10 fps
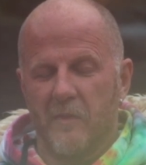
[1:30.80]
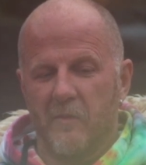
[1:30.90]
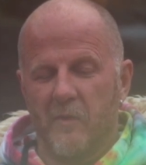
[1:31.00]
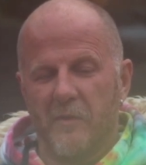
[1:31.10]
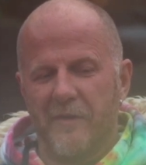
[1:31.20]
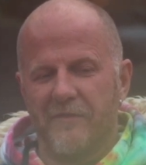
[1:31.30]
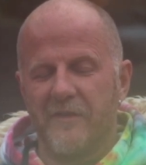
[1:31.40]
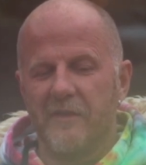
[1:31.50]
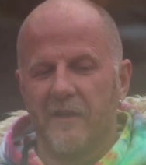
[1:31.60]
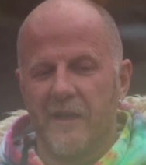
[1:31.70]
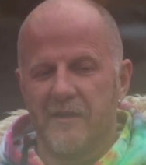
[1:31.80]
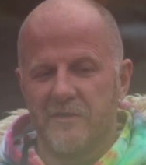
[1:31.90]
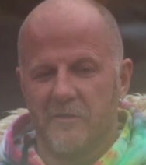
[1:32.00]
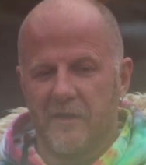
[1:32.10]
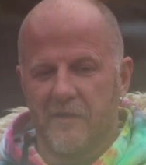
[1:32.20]
what do I feel like
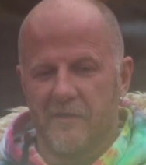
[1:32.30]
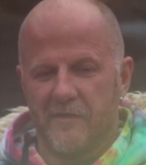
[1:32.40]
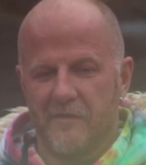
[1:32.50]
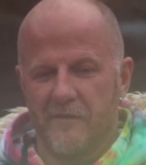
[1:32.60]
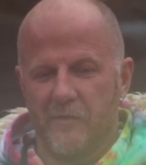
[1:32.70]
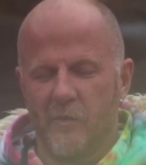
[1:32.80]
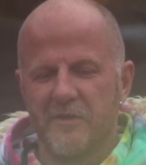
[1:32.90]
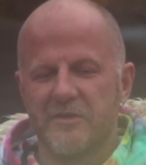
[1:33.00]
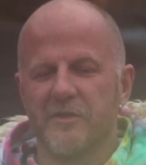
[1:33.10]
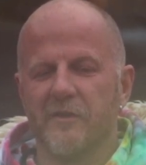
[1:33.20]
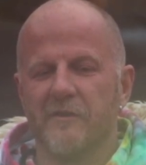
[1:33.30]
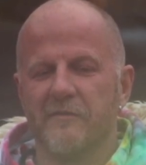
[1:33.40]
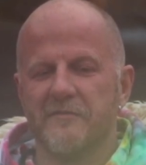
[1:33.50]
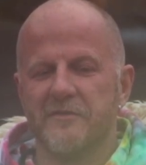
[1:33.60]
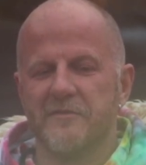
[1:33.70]
doing? What
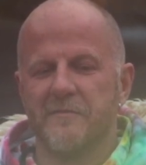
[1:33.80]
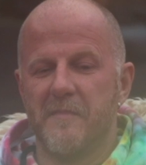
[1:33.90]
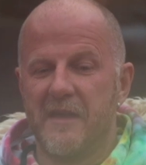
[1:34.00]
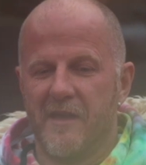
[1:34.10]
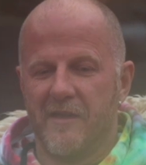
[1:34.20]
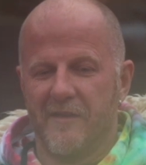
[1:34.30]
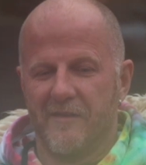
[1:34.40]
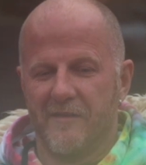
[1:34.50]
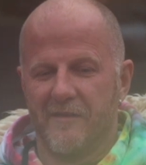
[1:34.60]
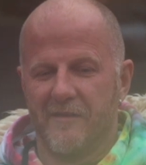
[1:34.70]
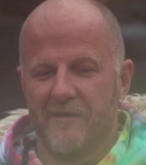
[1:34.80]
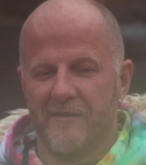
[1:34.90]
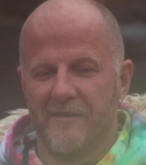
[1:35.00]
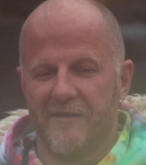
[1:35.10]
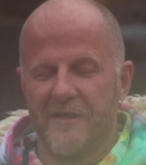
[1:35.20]
serves me
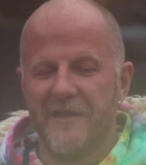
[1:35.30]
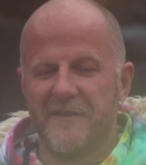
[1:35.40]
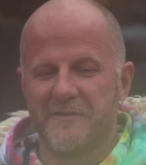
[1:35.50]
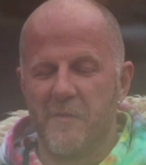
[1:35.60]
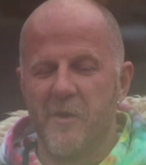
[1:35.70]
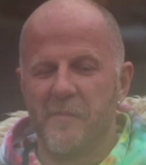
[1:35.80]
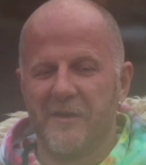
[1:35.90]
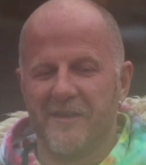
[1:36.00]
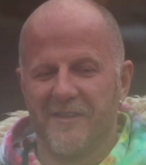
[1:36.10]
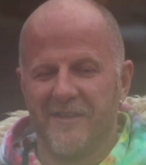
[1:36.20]
in this moment?